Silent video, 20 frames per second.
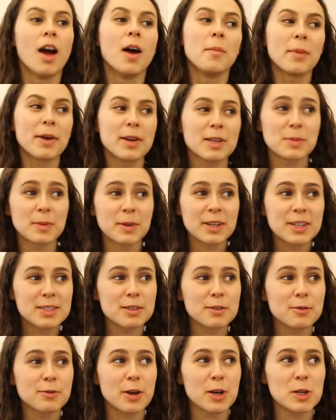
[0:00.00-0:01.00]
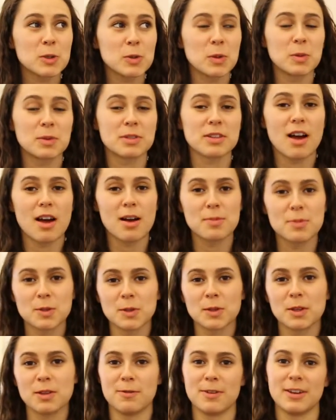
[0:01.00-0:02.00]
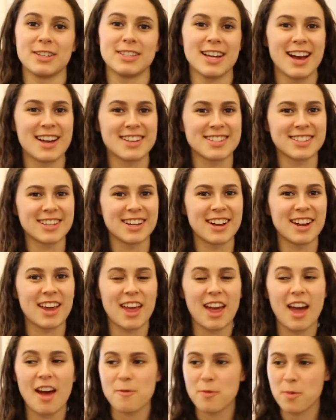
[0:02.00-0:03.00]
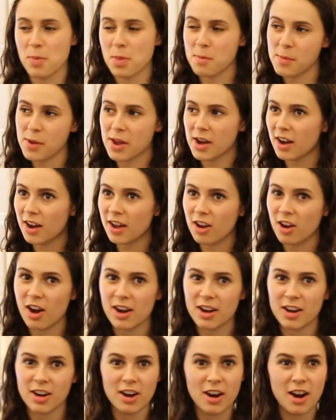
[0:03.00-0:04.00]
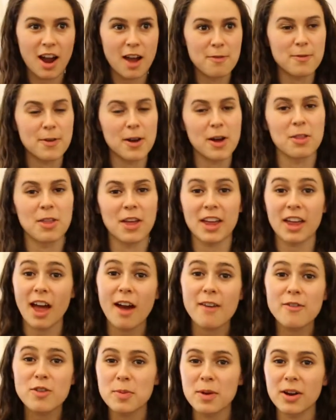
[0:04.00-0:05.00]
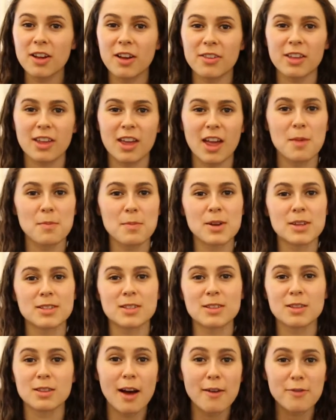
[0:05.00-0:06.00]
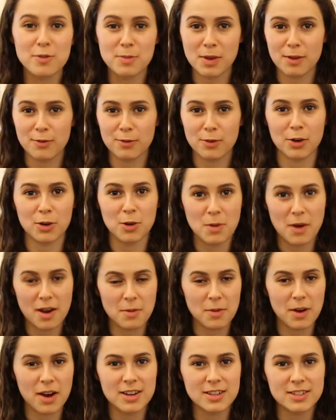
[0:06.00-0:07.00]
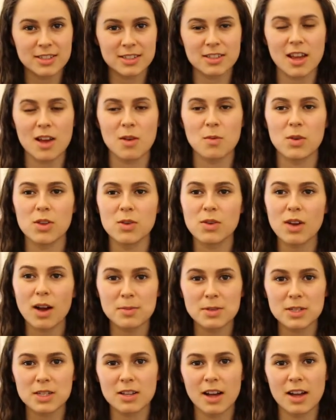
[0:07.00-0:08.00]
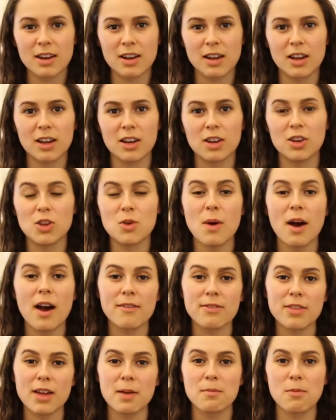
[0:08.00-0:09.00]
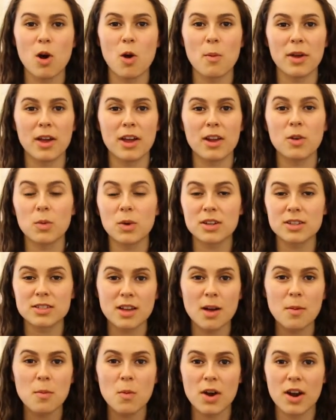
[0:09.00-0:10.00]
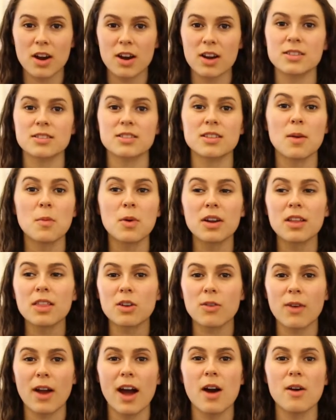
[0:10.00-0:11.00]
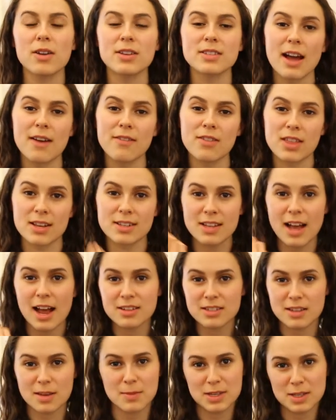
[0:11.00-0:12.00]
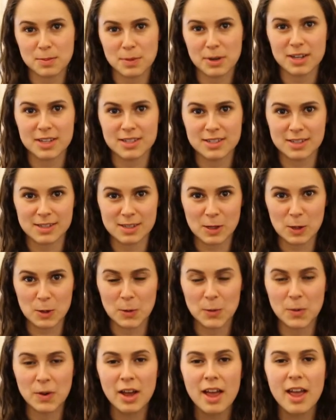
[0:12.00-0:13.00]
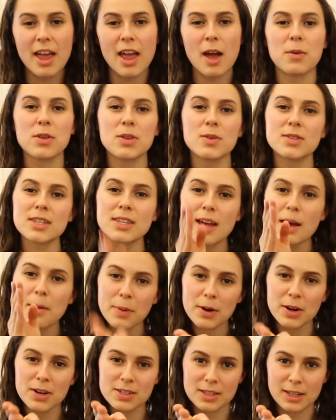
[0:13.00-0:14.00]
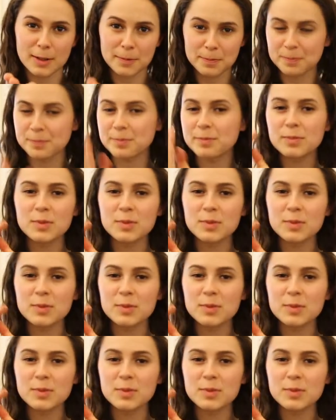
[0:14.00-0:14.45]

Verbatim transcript: My Why? experience at Frost Week was absolutely fantastic. From the minute I got here, I felt like everybody on the campus loved me for who I was. And when you come to Glendon, you have that moment where somewhere, someone in the crowd is having the exact same experience as you. And when you see that person